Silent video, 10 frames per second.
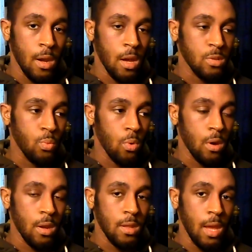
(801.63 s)
And let us
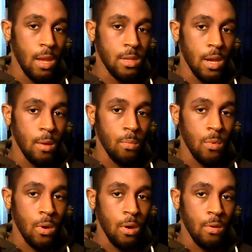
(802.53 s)
walk in the
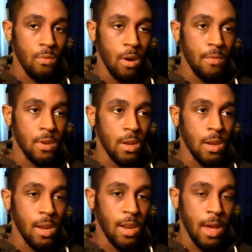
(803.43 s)
daytime rather
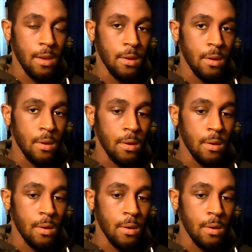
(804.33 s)
than in the night.